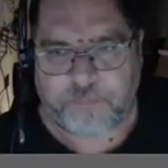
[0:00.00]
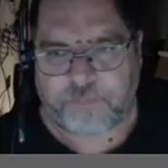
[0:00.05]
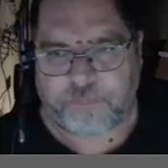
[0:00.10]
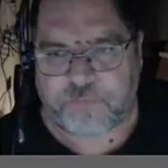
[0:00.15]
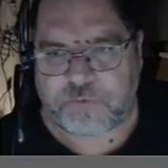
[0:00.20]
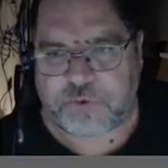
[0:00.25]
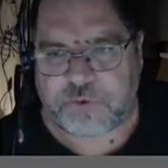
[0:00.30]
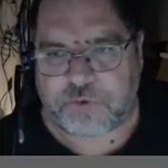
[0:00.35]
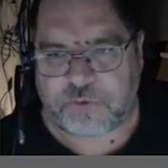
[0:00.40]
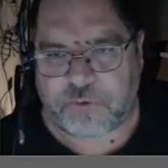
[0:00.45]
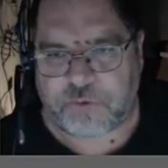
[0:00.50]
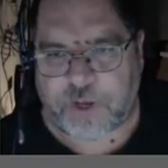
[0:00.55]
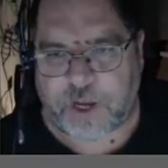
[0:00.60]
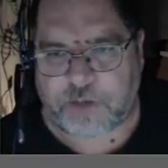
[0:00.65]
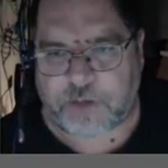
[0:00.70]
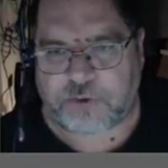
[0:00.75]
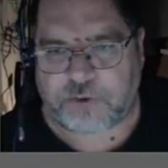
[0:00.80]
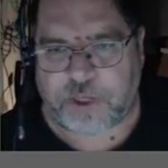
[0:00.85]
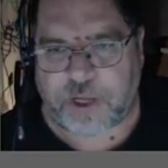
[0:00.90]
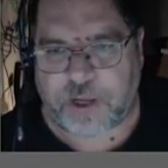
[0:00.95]
to
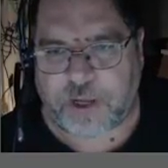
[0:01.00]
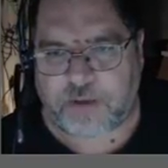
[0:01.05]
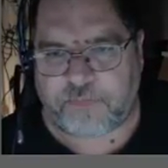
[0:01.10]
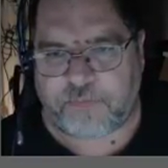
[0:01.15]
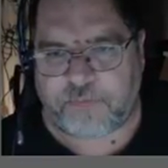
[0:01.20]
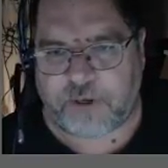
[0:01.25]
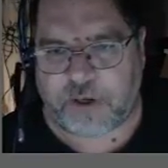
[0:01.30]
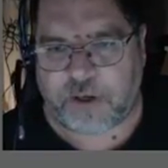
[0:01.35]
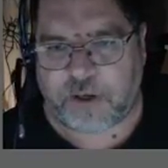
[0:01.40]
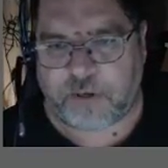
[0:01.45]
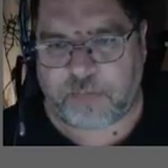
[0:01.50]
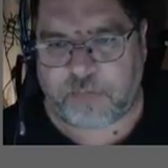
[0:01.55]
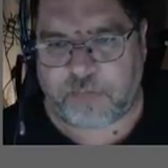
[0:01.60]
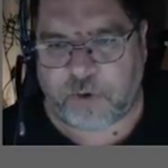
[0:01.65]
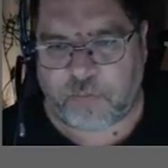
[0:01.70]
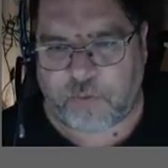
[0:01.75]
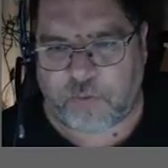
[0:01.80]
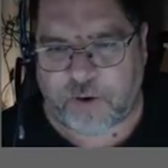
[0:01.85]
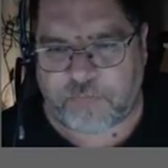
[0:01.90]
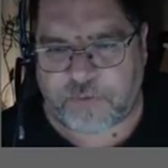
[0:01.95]
actually have a, um,
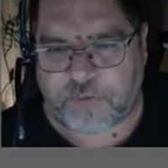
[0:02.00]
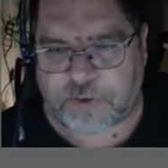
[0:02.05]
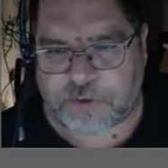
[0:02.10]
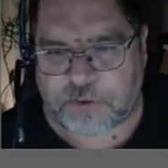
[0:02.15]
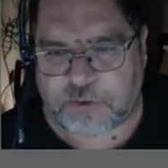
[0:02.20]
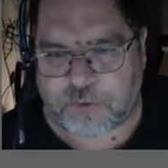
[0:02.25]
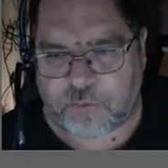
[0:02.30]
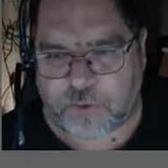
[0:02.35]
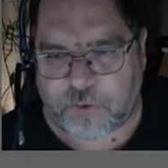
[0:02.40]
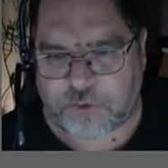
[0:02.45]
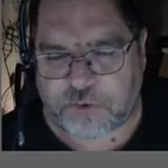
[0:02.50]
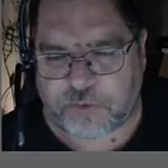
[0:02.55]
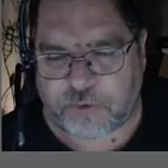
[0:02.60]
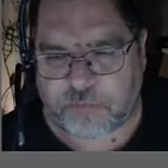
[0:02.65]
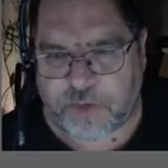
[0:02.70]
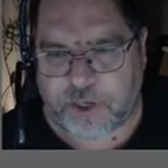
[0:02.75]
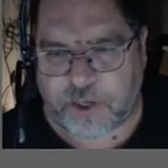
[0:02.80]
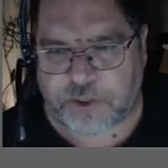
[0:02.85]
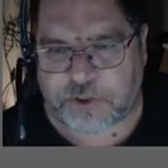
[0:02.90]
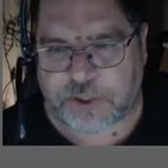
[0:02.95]
a, reference to what your
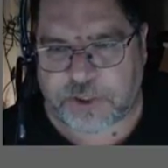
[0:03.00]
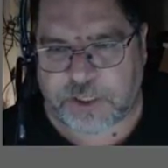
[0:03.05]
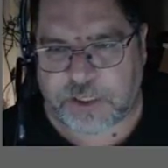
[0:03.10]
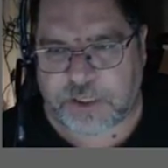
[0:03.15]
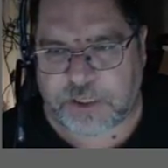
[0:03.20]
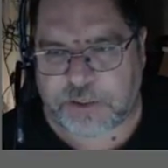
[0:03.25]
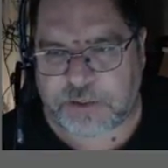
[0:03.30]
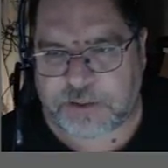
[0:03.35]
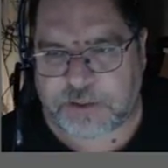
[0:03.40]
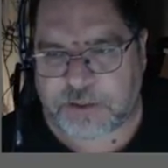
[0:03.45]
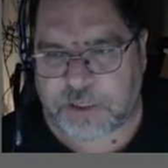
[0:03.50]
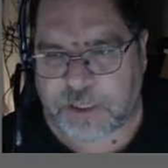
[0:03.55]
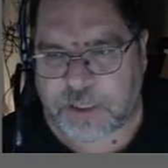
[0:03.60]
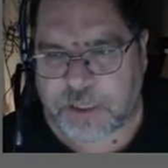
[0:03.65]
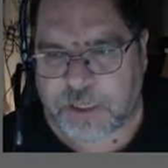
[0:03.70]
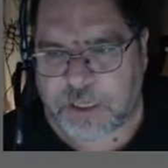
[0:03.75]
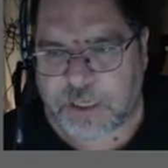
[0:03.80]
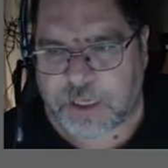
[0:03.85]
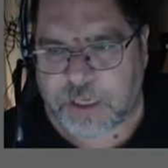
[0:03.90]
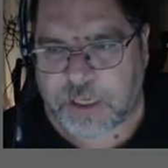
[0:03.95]
mesh is
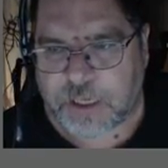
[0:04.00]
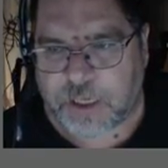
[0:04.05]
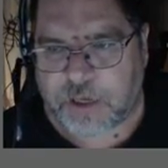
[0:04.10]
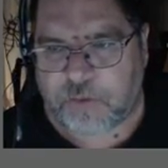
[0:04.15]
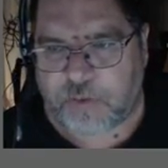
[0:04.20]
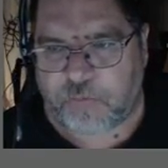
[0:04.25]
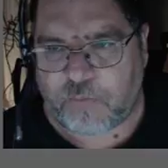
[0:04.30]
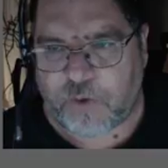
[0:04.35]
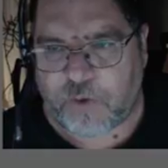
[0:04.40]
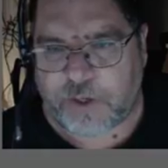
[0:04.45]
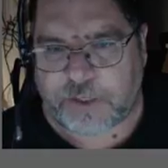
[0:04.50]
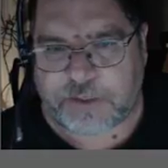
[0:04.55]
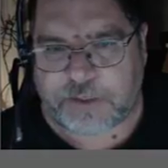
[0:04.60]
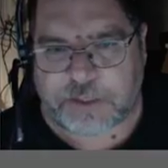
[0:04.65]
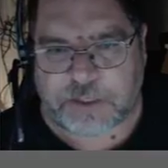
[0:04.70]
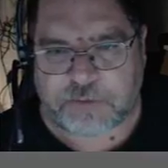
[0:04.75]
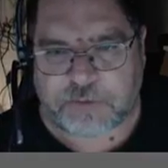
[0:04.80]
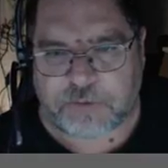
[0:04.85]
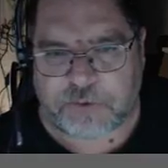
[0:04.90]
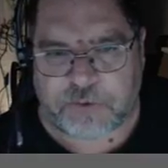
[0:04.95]
and what
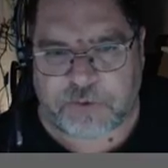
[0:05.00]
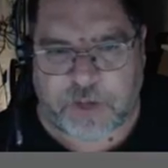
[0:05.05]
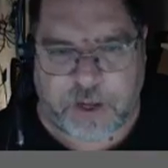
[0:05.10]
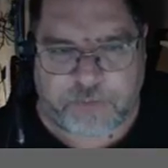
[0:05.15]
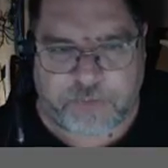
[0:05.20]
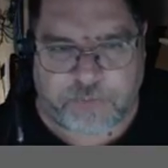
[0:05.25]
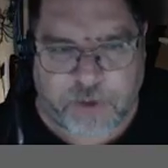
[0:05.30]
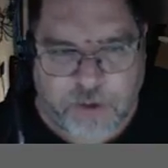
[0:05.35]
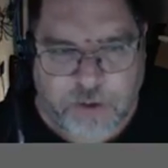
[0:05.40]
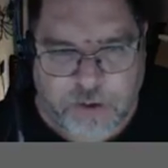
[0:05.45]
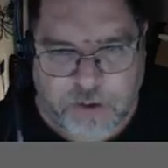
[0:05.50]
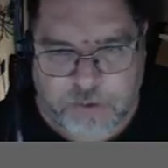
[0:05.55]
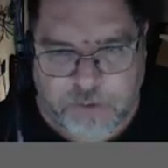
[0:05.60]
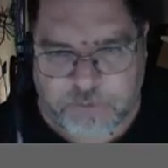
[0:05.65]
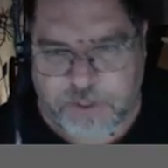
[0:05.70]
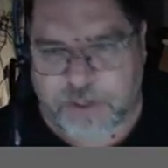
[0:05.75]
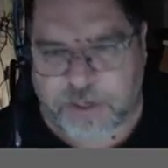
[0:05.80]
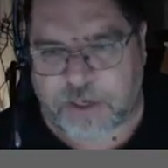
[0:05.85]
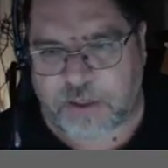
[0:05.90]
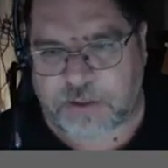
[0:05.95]
accessories you have on,
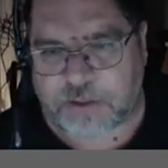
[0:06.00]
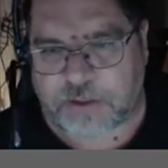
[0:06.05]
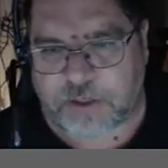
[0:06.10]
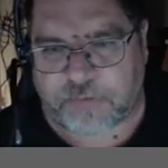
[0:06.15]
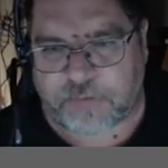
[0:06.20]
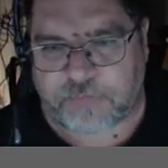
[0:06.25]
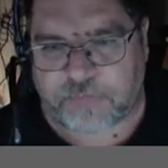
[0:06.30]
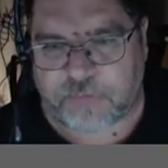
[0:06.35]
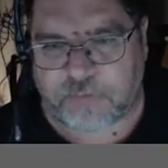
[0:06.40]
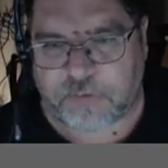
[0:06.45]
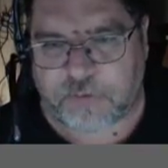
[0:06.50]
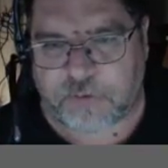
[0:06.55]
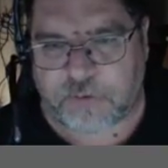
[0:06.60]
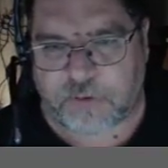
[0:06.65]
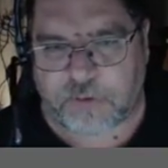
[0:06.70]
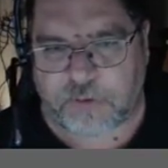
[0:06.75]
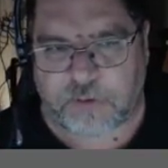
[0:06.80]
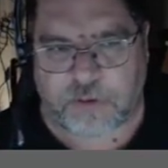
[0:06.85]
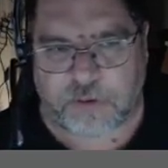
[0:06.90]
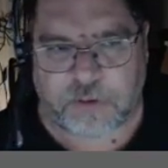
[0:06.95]
that kind of stuff.
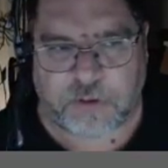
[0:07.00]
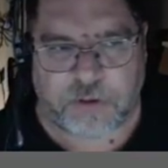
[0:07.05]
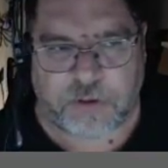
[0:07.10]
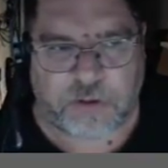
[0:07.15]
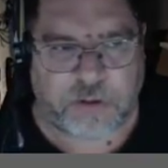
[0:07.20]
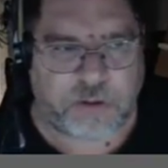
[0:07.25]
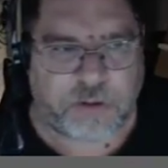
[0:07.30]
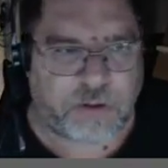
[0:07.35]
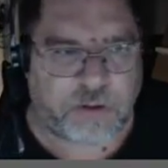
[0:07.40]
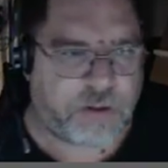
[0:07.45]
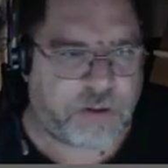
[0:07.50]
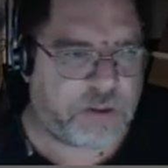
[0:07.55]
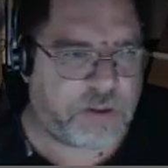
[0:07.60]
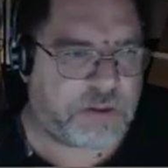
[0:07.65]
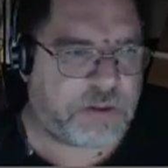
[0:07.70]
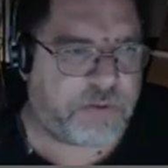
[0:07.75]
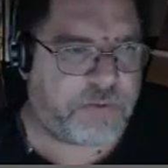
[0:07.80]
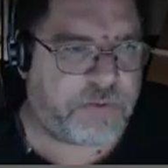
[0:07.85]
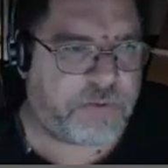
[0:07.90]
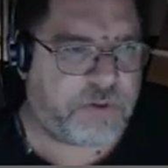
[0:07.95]

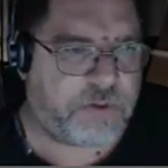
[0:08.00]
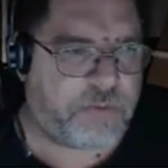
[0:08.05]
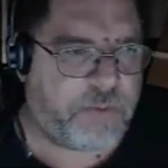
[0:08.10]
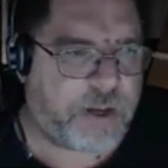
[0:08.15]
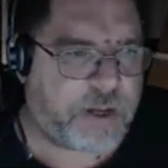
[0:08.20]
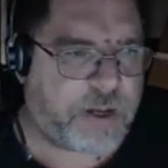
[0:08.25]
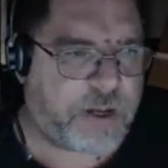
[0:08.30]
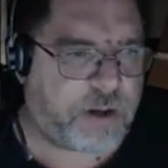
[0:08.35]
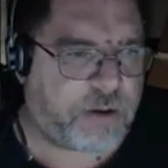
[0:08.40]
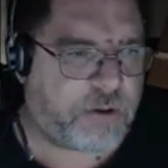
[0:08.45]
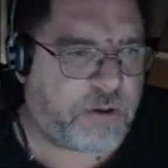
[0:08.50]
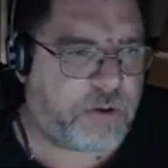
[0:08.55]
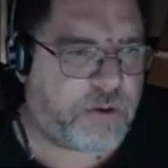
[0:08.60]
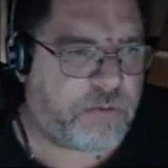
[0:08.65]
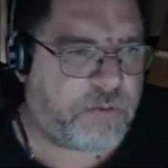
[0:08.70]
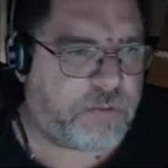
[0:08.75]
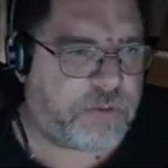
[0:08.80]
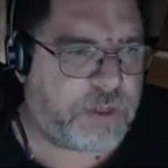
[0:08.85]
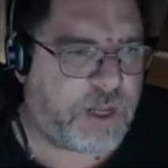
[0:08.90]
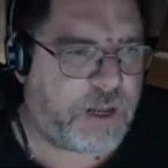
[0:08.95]
So that you make a
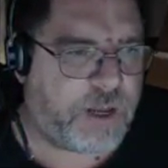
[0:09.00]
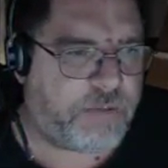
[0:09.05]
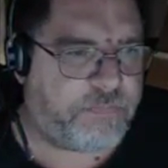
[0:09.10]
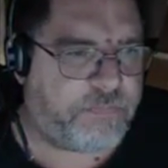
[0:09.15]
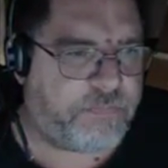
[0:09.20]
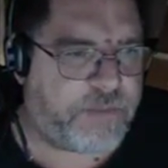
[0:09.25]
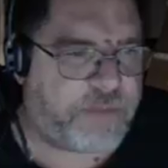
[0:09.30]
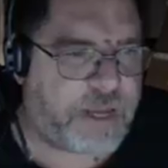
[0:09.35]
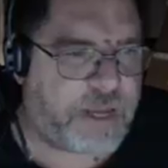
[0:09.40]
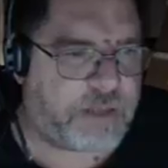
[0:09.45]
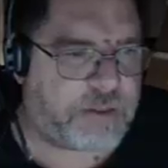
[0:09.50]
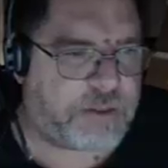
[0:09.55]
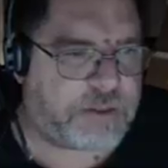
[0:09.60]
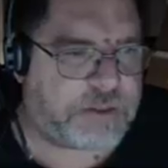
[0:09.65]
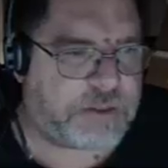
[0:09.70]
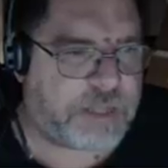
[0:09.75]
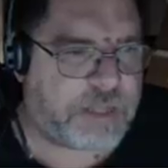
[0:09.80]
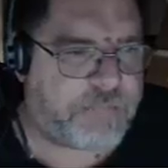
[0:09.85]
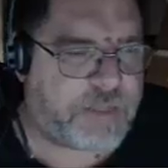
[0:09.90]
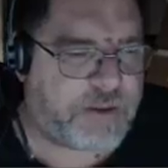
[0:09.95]
clone of that and
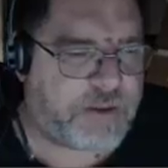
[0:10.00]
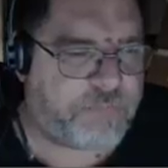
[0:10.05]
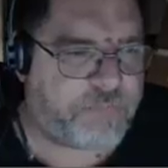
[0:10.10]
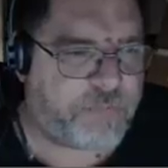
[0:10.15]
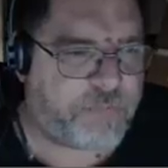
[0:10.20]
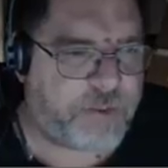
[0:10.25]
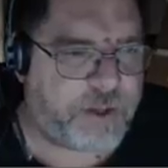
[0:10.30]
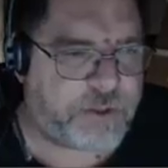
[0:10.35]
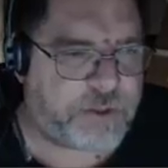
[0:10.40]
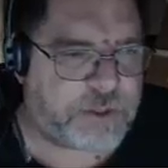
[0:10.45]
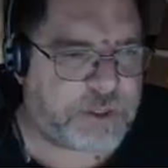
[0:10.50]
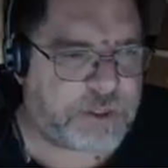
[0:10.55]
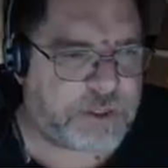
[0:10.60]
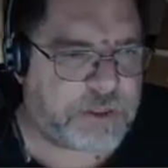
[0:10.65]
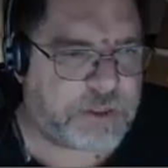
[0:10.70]
save that information.